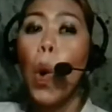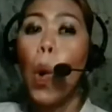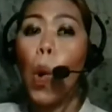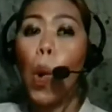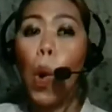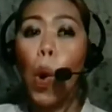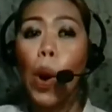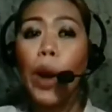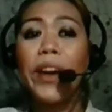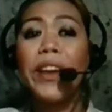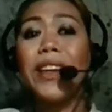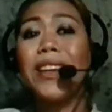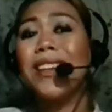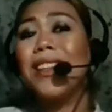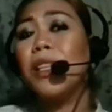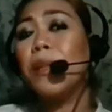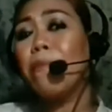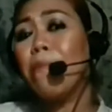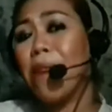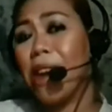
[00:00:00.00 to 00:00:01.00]

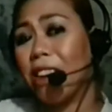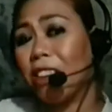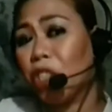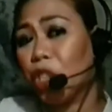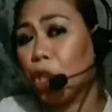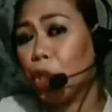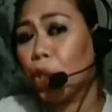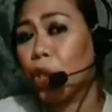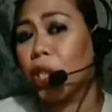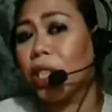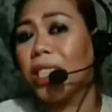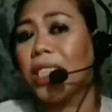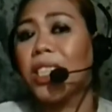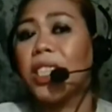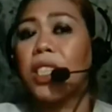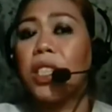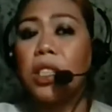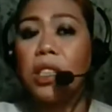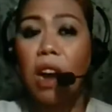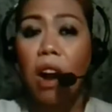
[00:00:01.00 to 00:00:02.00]
Ordinal
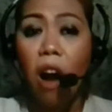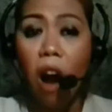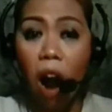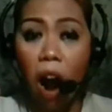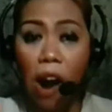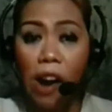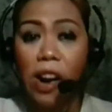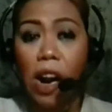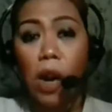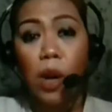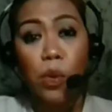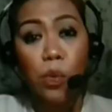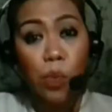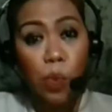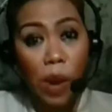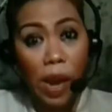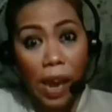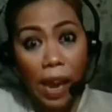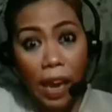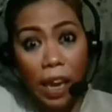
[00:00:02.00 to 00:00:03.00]
measures are
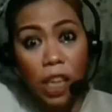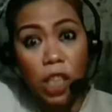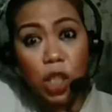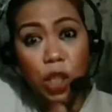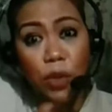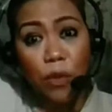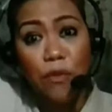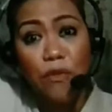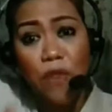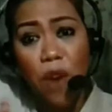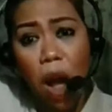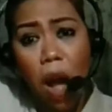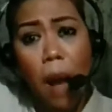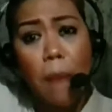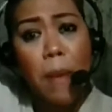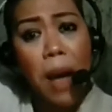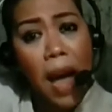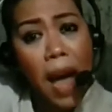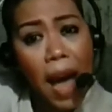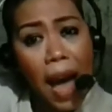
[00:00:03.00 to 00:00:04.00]
arranged
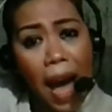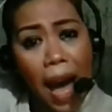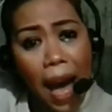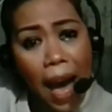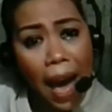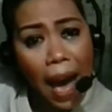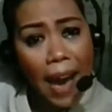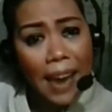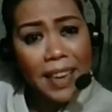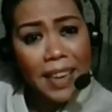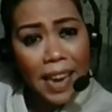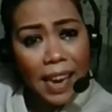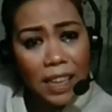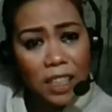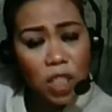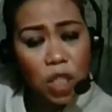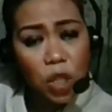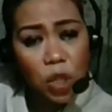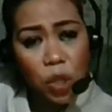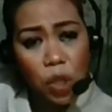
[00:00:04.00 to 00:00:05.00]
from
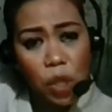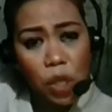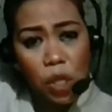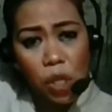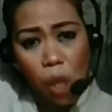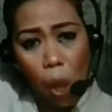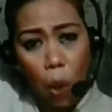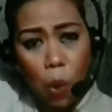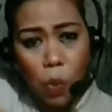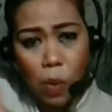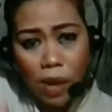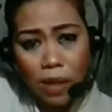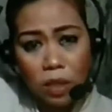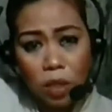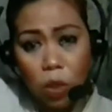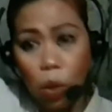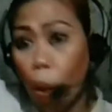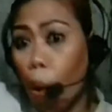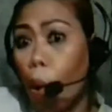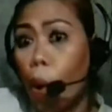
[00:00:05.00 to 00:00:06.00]
highest to
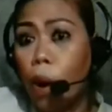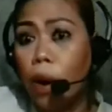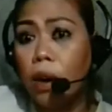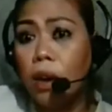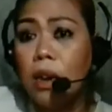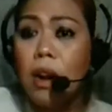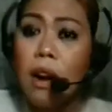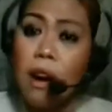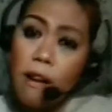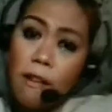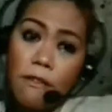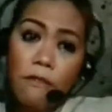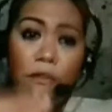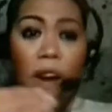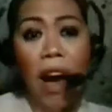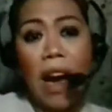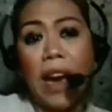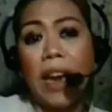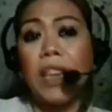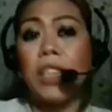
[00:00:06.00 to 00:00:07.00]
lowest or
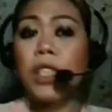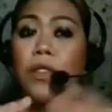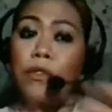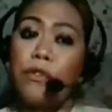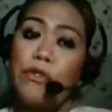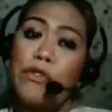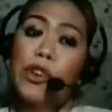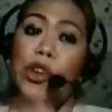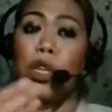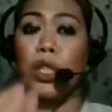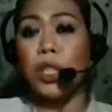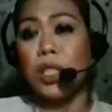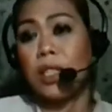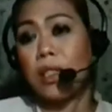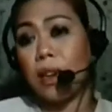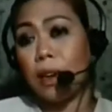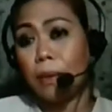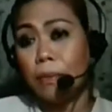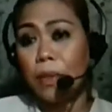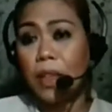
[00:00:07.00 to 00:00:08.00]
vice
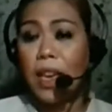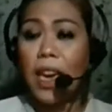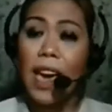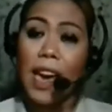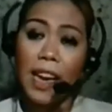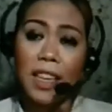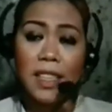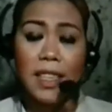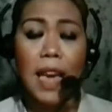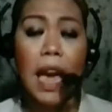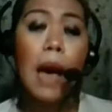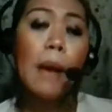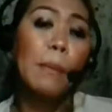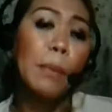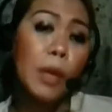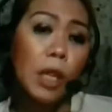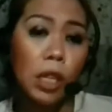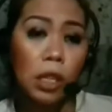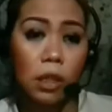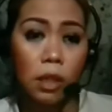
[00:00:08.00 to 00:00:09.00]
versa.
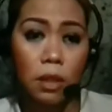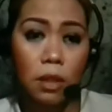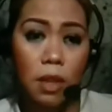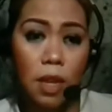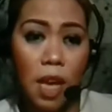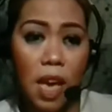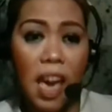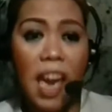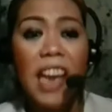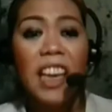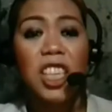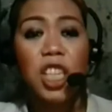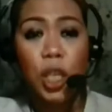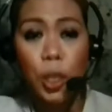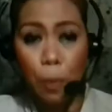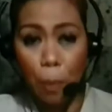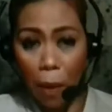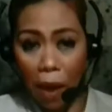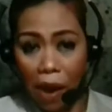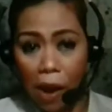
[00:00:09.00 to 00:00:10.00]
Example,
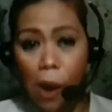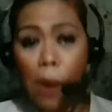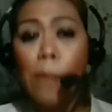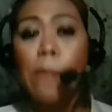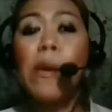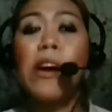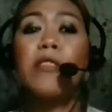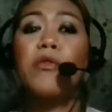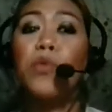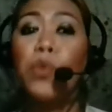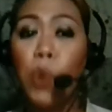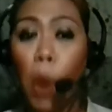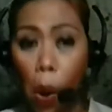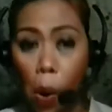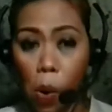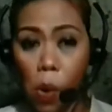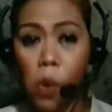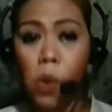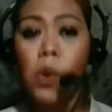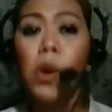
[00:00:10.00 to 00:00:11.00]
Spearman
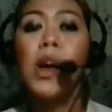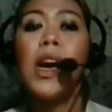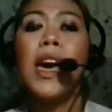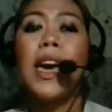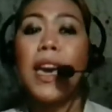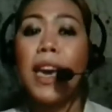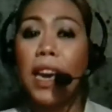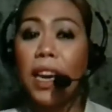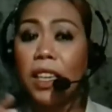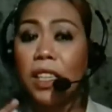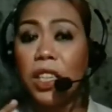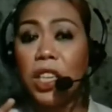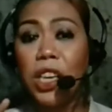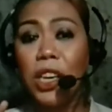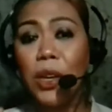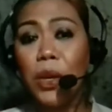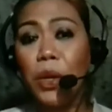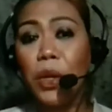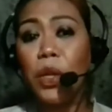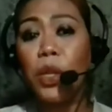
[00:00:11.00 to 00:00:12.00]
row is
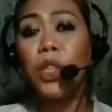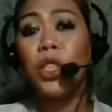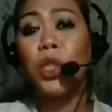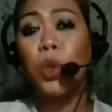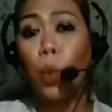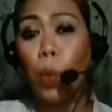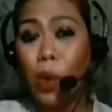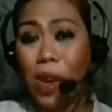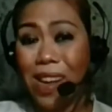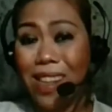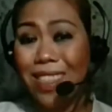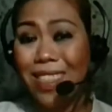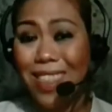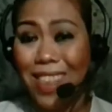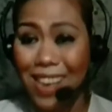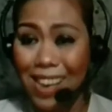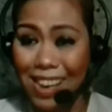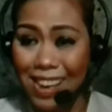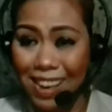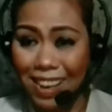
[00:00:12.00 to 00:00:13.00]
used with
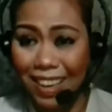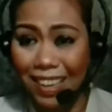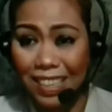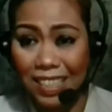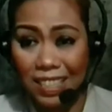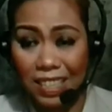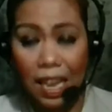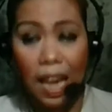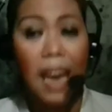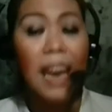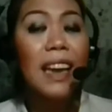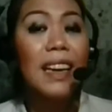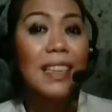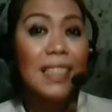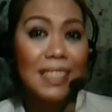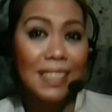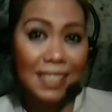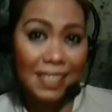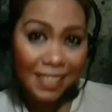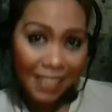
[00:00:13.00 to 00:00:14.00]
this
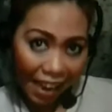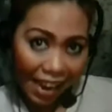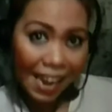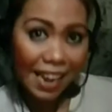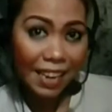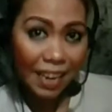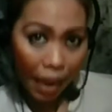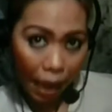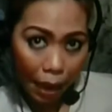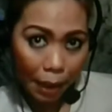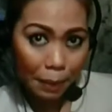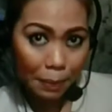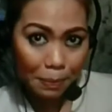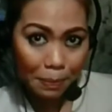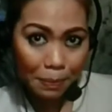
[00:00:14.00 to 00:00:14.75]
data.